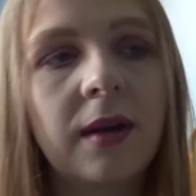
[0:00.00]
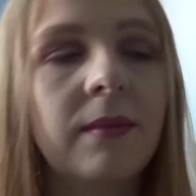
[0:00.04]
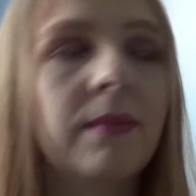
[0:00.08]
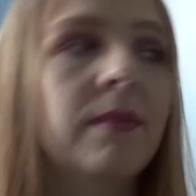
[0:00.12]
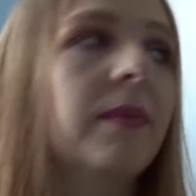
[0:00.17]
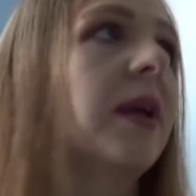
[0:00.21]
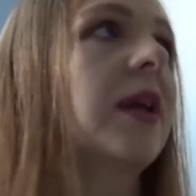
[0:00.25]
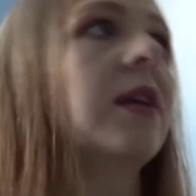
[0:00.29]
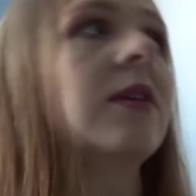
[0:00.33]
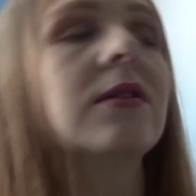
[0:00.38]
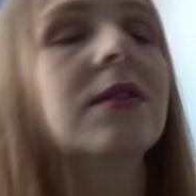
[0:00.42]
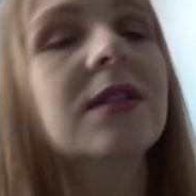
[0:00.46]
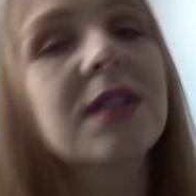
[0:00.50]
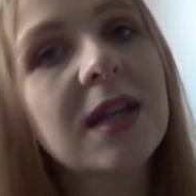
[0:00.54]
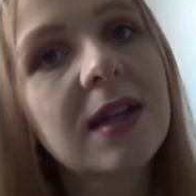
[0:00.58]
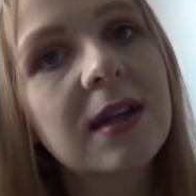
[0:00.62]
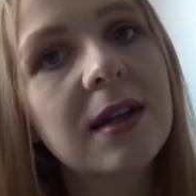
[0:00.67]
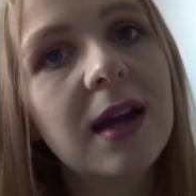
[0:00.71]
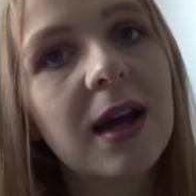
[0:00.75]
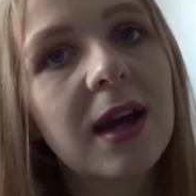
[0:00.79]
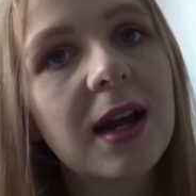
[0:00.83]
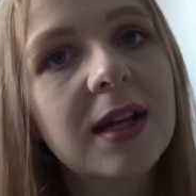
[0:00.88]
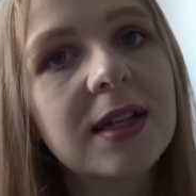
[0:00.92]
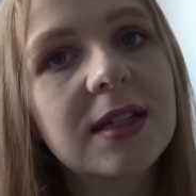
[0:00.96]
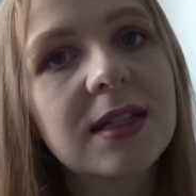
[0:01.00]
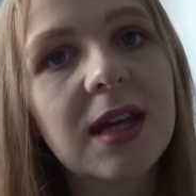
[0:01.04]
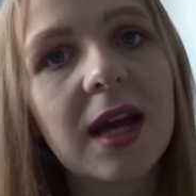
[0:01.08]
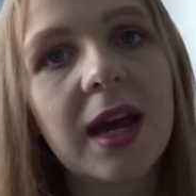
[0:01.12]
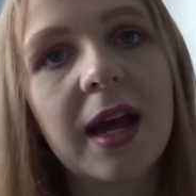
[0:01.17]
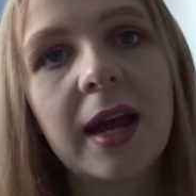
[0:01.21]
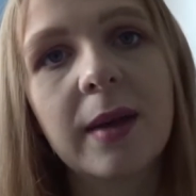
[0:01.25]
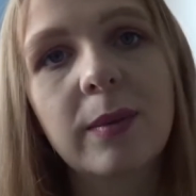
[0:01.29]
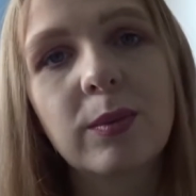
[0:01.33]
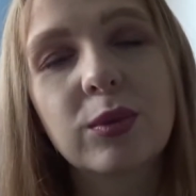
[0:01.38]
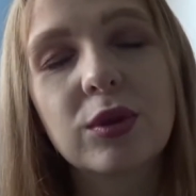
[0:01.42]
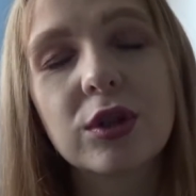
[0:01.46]
make your skin nice,
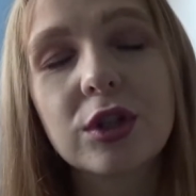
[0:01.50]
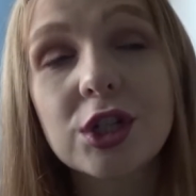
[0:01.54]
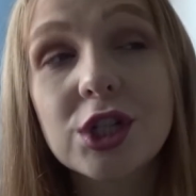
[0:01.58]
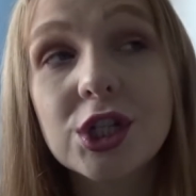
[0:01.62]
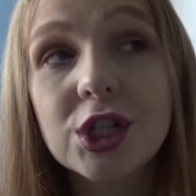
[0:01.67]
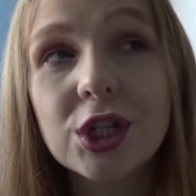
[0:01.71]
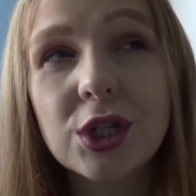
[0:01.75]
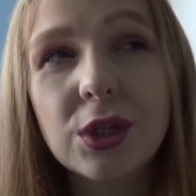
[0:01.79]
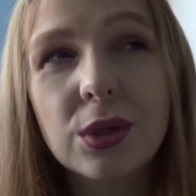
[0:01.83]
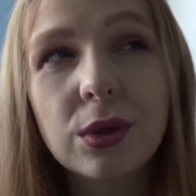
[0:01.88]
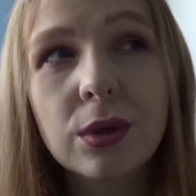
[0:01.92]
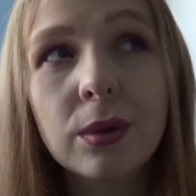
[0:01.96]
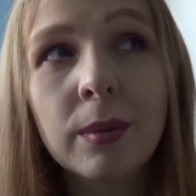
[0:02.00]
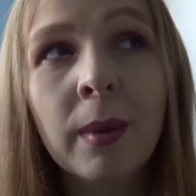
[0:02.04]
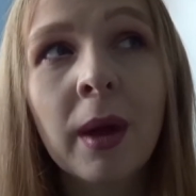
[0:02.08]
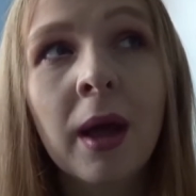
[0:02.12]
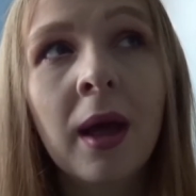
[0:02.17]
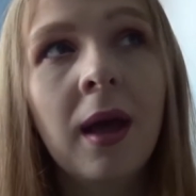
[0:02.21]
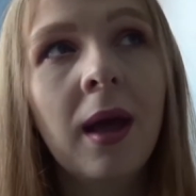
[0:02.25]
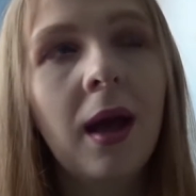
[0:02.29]
I presume.